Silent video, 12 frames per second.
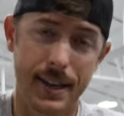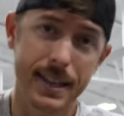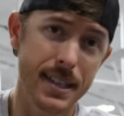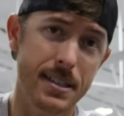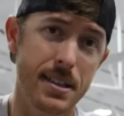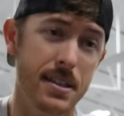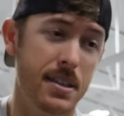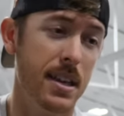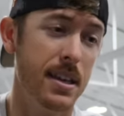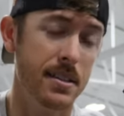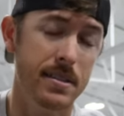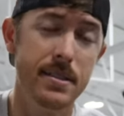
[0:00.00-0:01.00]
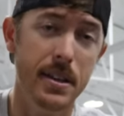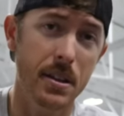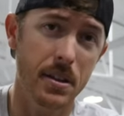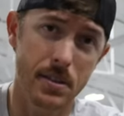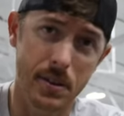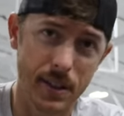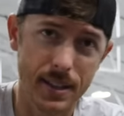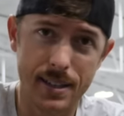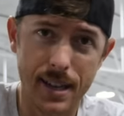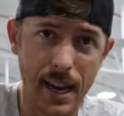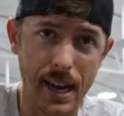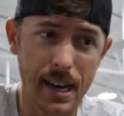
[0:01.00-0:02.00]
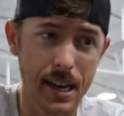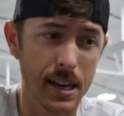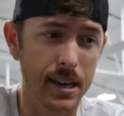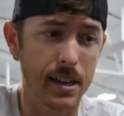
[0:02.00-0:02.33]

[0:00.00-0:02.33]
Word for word: And this is still to this day